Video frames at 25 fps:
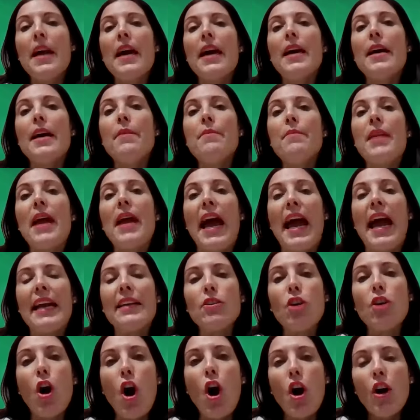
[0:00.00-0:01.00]
And
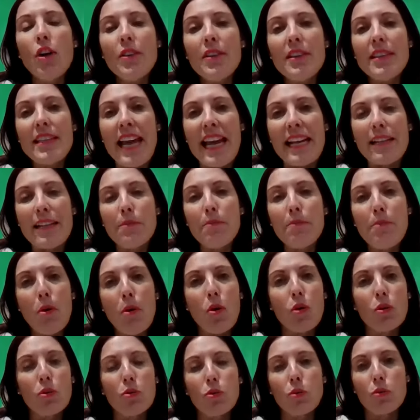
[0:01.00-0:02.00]
on that
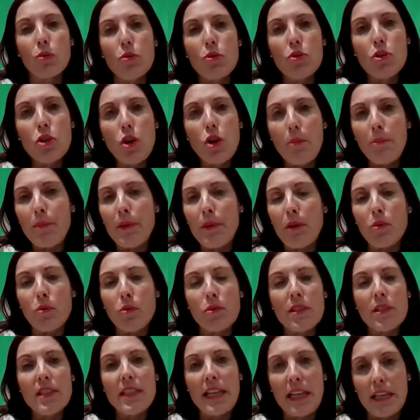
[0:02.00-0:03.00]
part or topic or
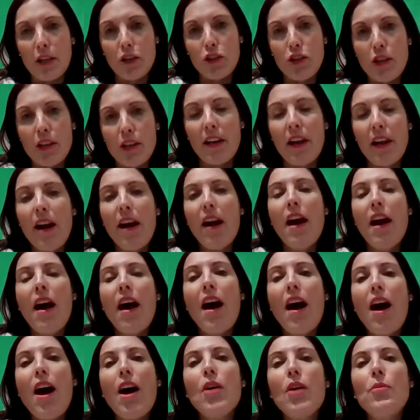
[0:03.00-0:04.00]
section,
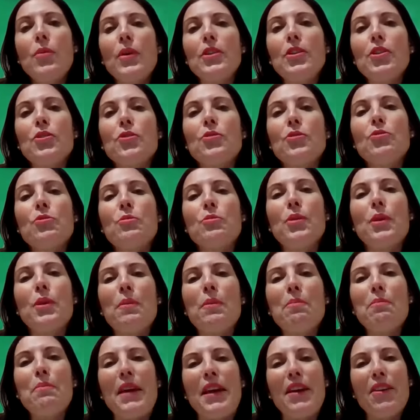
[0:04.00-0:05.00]
I want you to
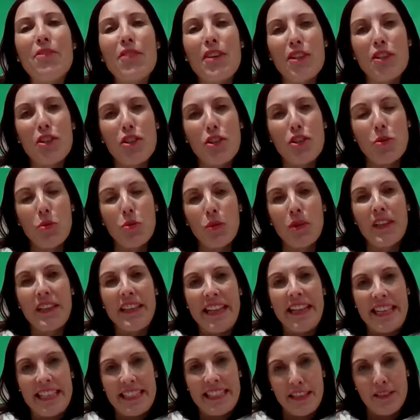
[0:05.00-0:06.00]
prepare a short
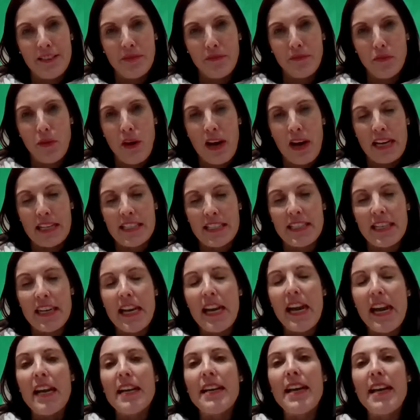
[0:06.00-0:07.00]
lesson for us.
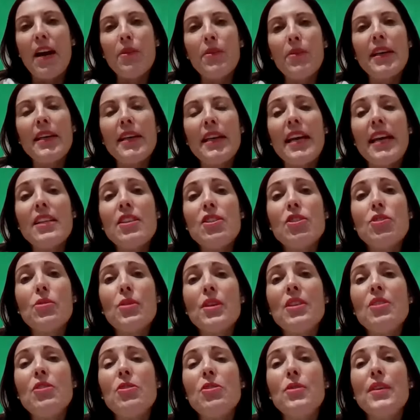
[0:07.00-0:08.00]
Now, grade 8, you
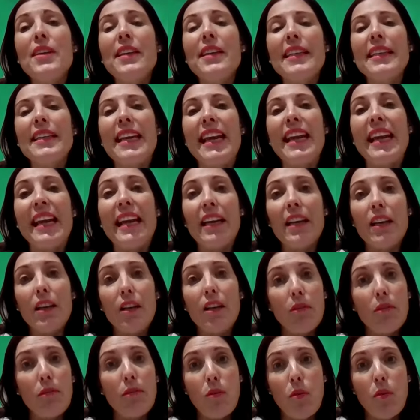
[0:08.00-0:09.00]
can do it in
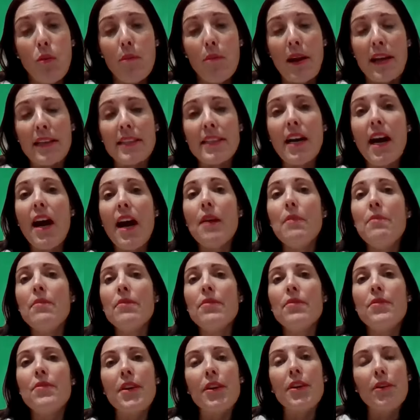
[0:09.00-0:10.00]
any format. I'm
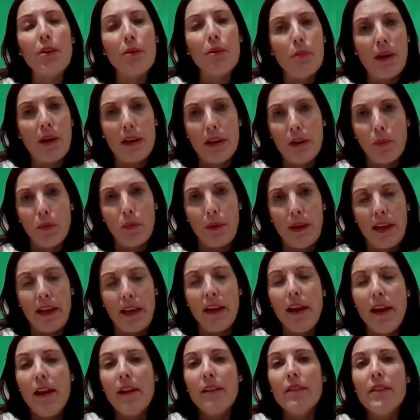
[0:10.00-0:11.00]
very well aware
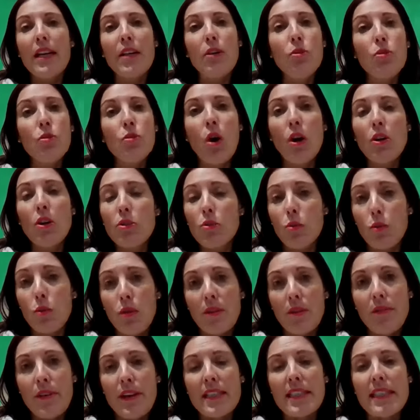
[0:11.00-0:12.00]
that not all
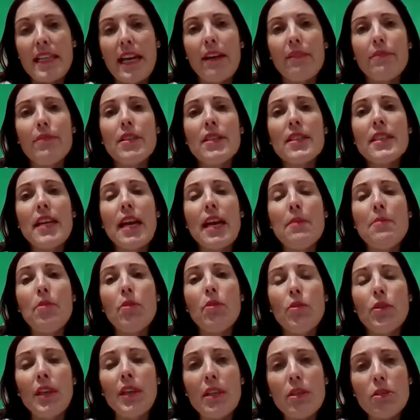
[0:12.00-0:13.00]
of us have the same
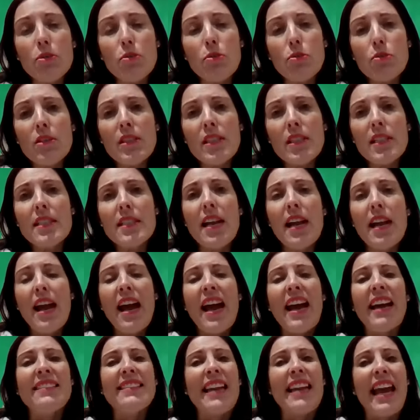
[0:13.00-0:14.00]
resources
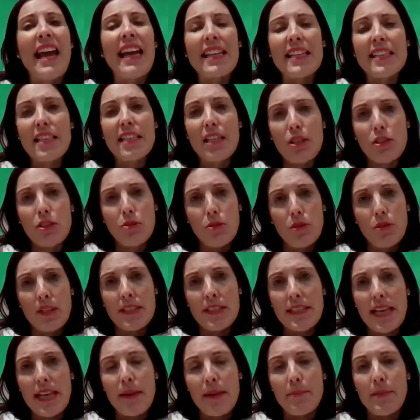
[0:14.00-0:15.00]
and access to the
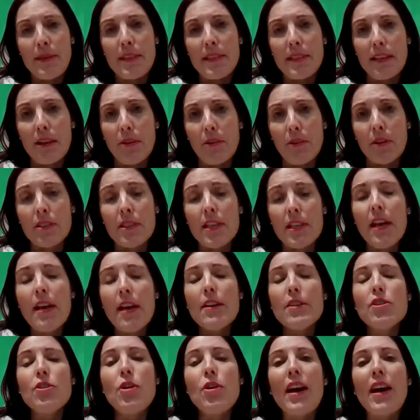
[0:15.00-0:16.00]
same materials.
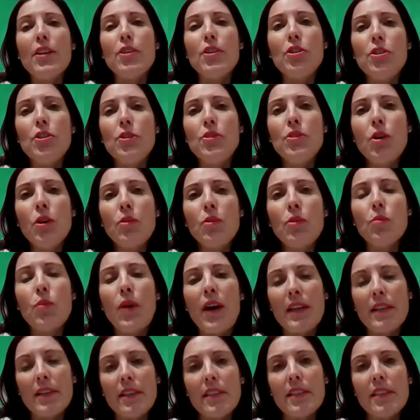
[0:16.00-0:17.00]
So I do not
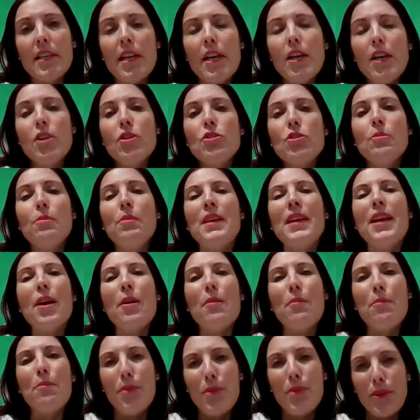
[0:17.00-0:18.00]
want it to be
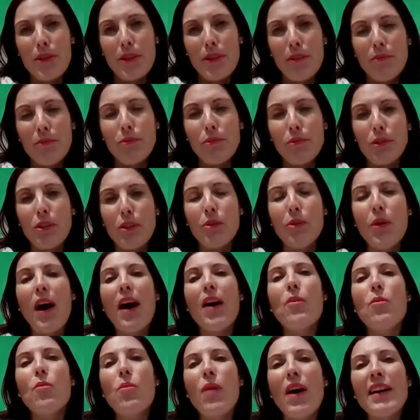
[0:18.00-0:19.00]
a burden for you.
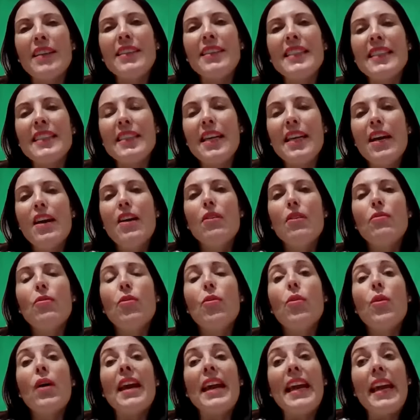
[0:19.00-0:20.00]
I want it
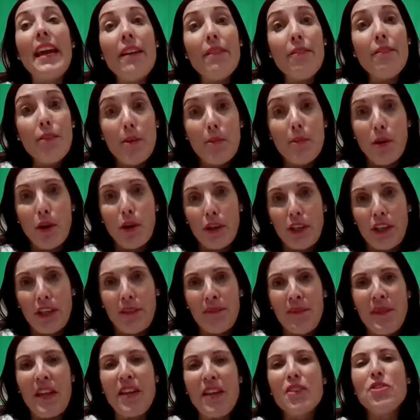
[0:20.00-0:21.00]
for everybody
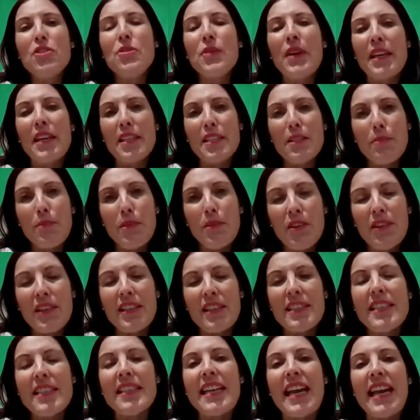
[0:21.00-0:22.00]
to
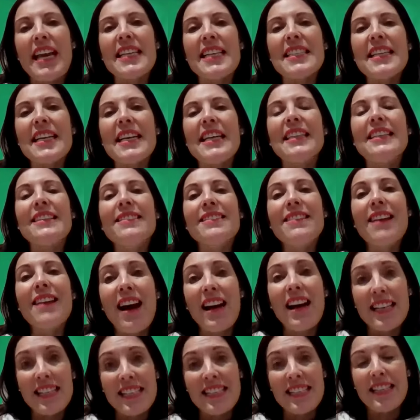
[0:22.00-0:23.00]
experience it as a
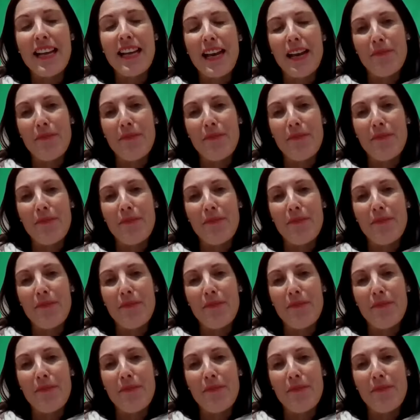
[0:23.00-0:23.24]
nice